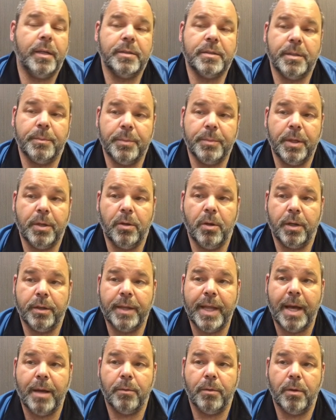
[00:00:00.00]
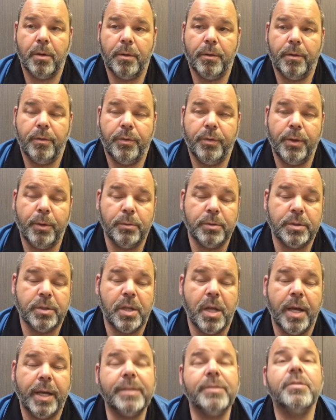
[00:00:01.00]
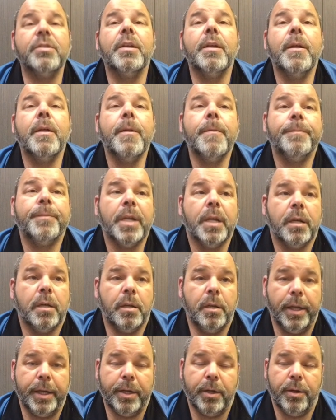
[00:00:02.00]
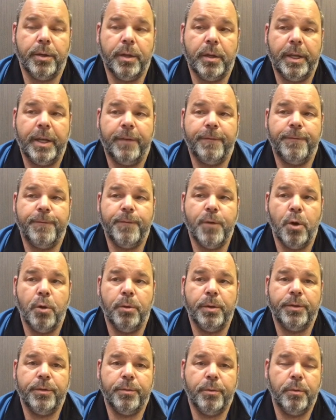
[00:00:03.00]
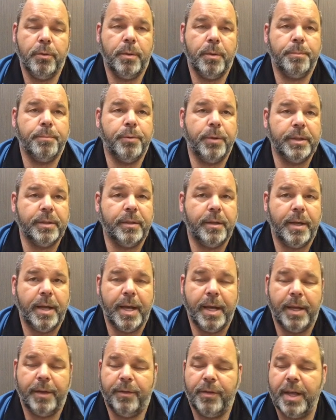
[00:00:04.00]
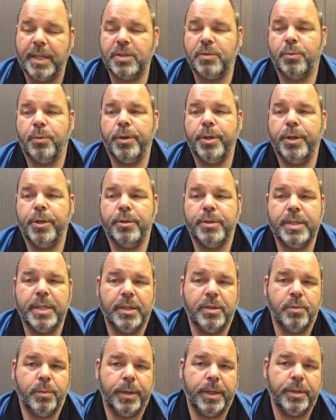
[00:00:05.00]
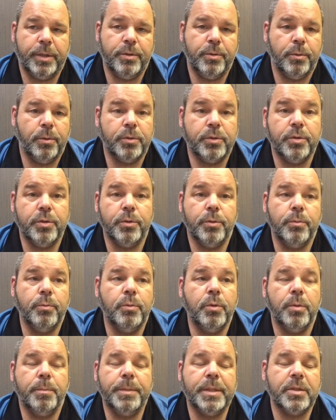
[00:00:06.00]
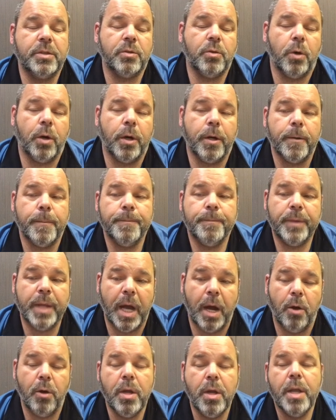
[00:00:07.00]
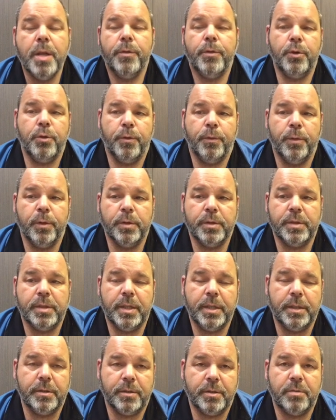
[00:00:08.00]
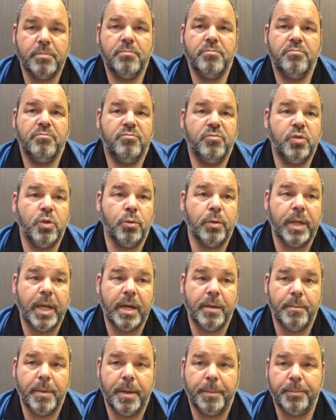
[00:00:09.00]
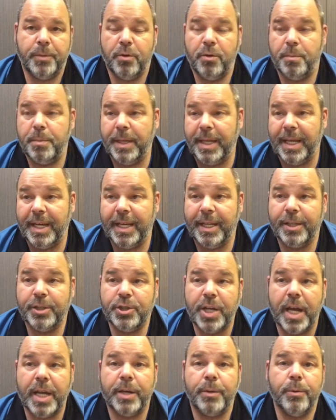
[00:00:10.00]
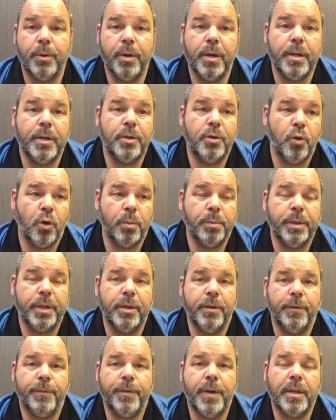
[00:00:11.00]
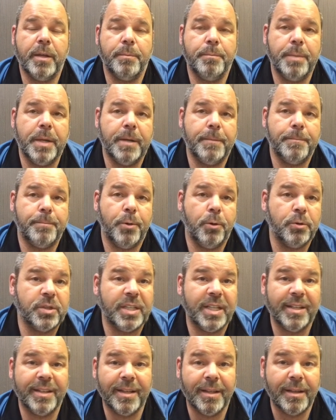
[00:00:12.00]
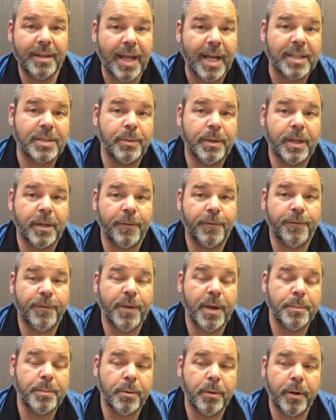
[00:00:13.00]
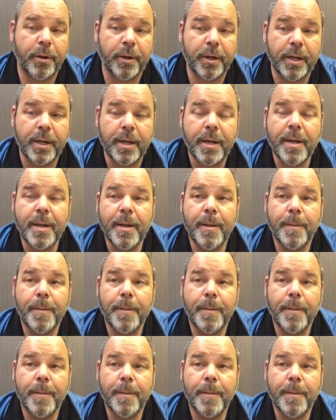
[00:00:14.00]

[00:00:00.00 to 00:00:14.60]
something along those lines. Click on the link, follow it through, and print, and that's where your T2202 will be stored. Now, the universities don't get them up there at the beginning of January. Normally, you'll find them being posted in the last week of February.